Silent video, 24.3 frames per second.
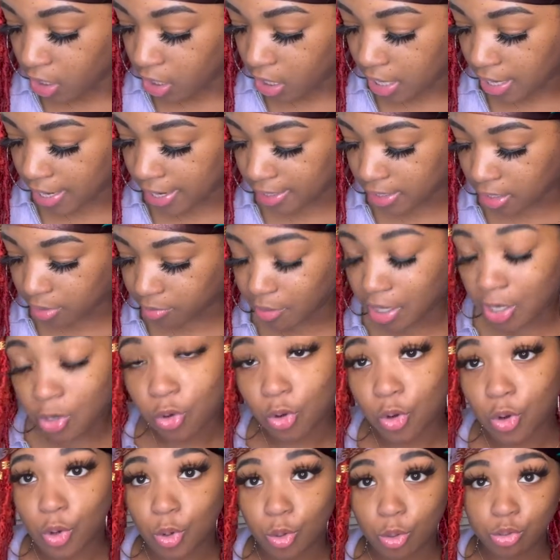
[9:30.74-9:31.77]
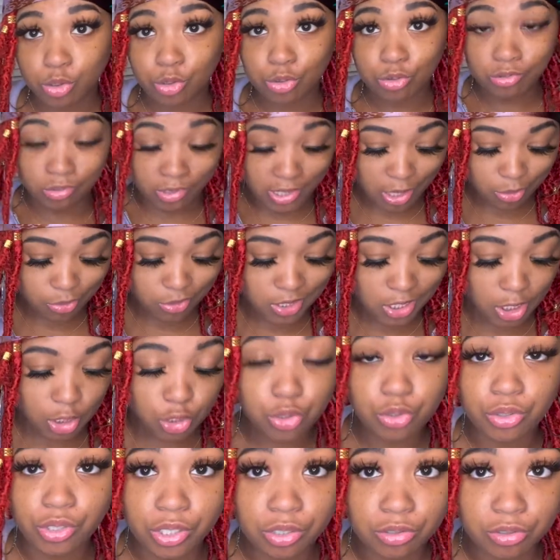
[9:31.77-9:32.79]
and I'm not going to hold you, that was like two
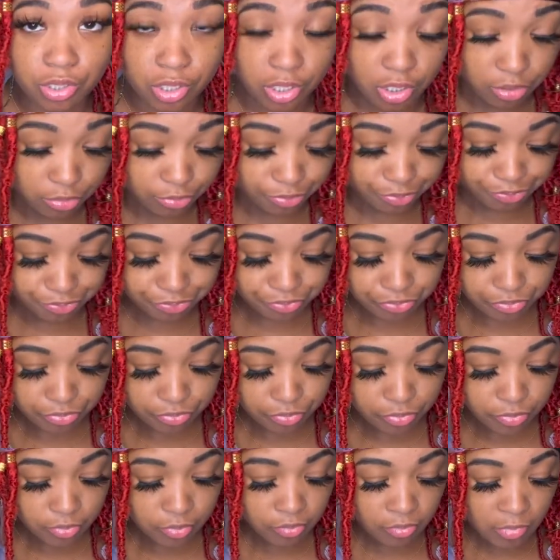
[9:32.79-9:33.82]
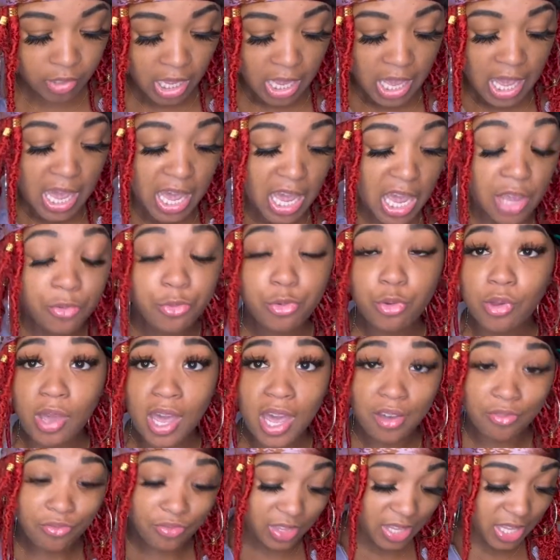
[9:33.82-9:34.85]
years ago. If you
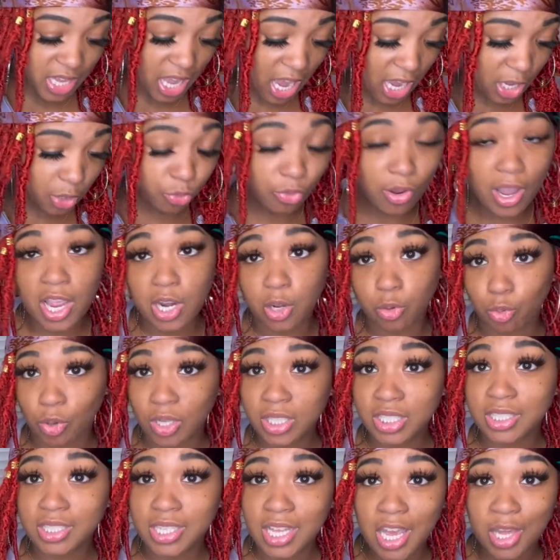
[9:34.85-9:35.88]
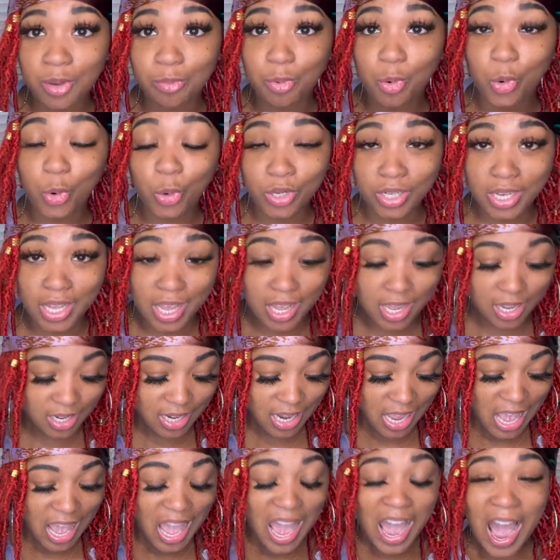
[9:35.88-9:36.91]
have not read Rich Dad, Poor Dad,
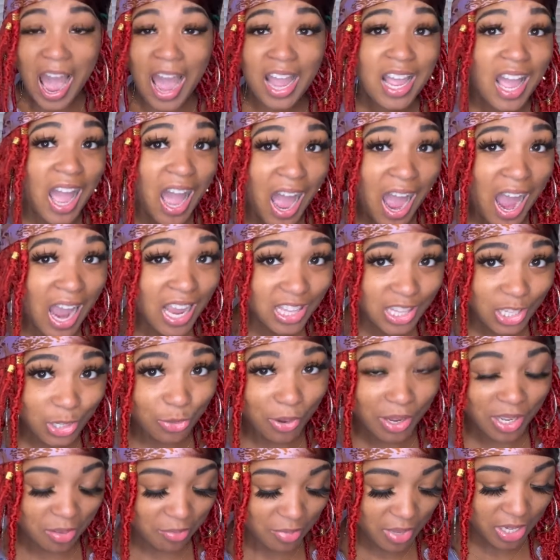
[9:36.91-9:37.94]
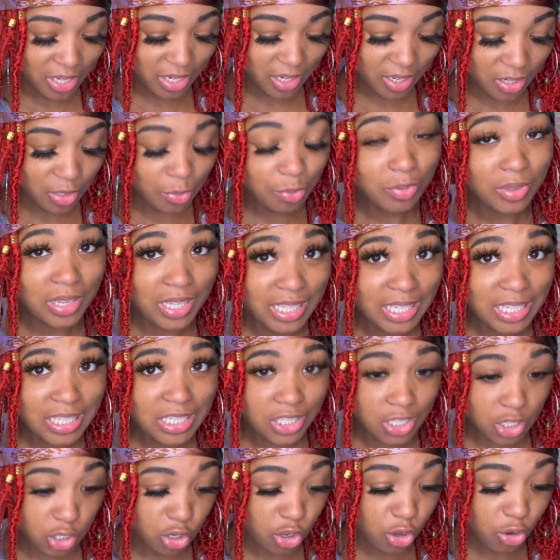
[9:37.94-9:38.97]
I highly recommend it. Please
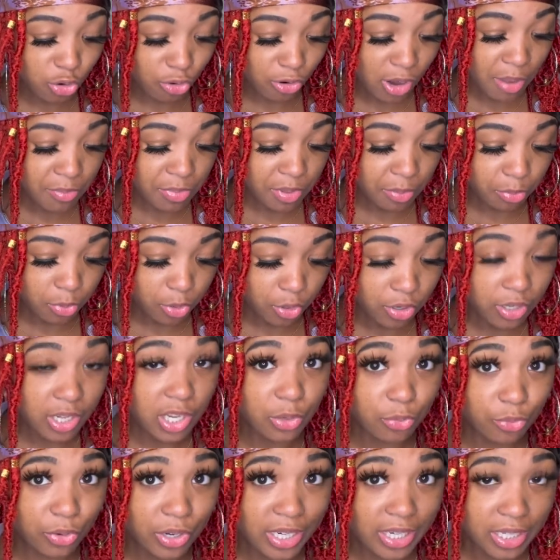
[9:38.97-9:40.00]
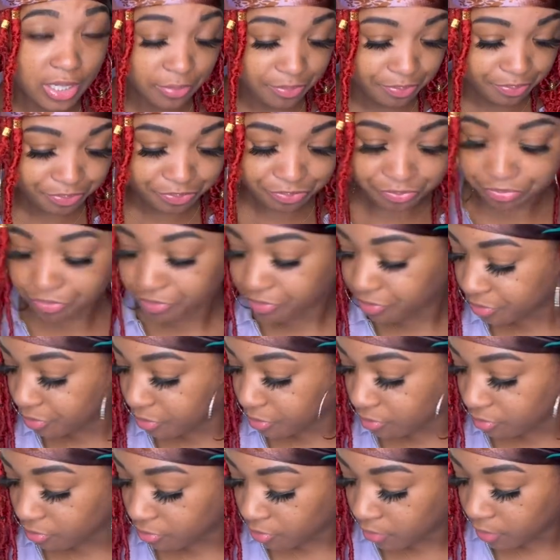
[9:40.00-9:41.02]
go grab the book and read it.
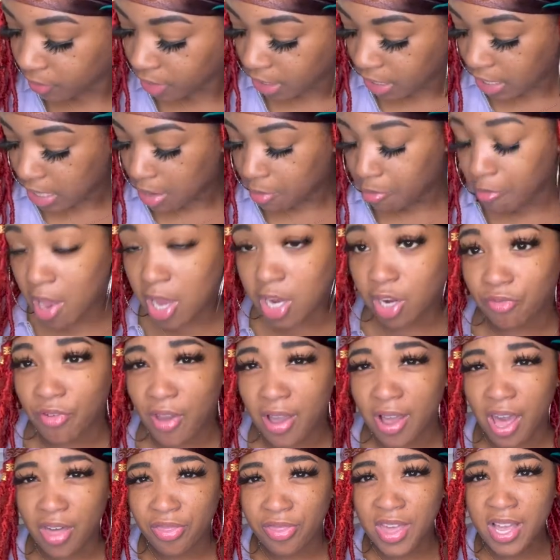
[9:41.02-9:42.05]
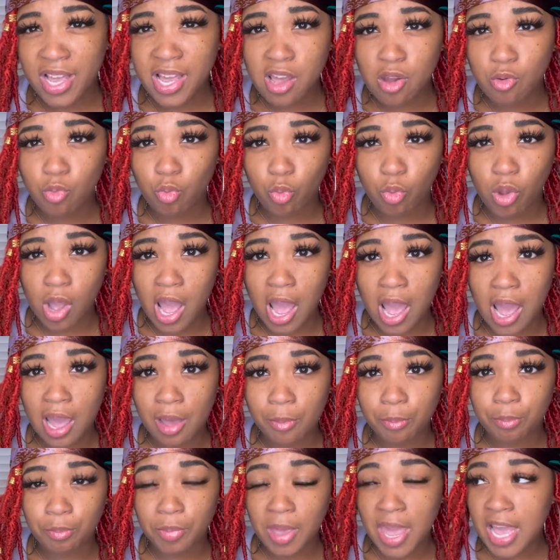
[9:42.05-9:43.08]
Matter of fact, I think I, I
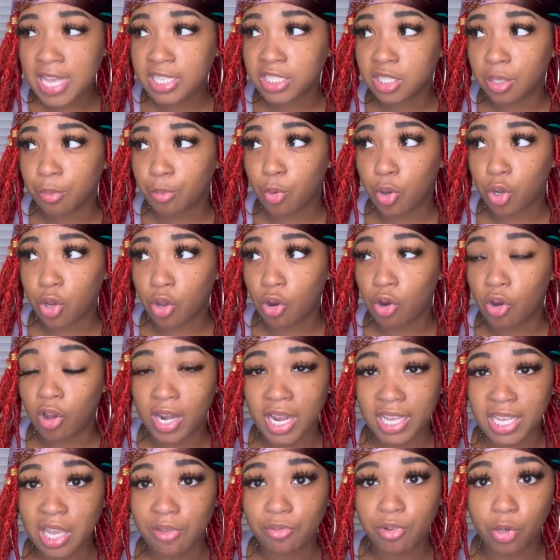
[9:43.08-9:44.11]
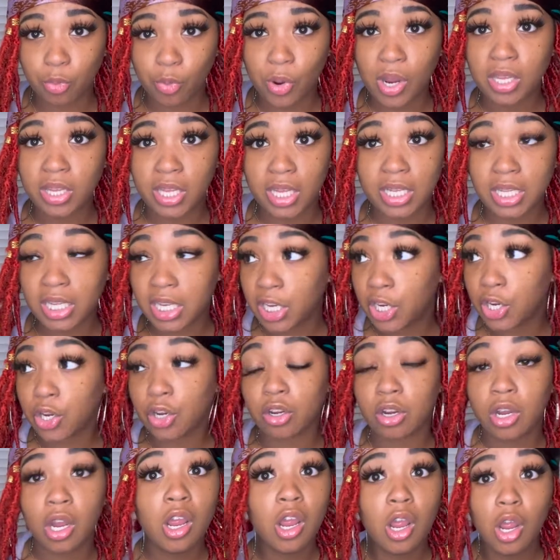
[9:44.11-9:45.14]
passed the book on. I gave it away like, here,
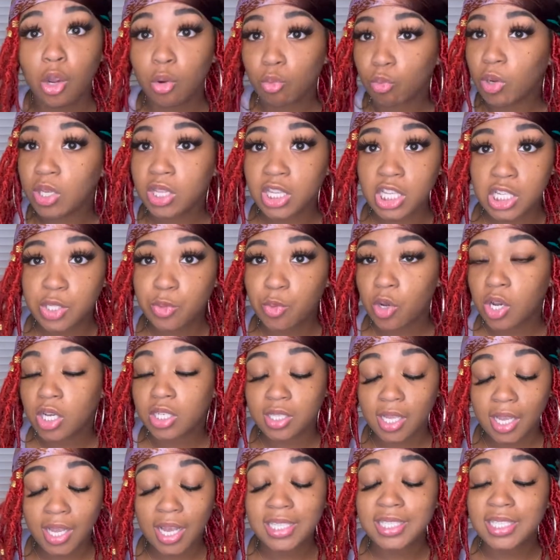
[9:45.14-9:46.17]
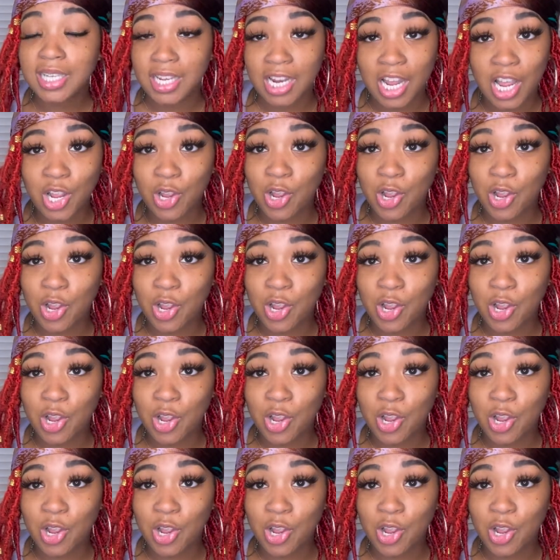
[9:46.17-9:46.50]
read this book. Because like I said, I,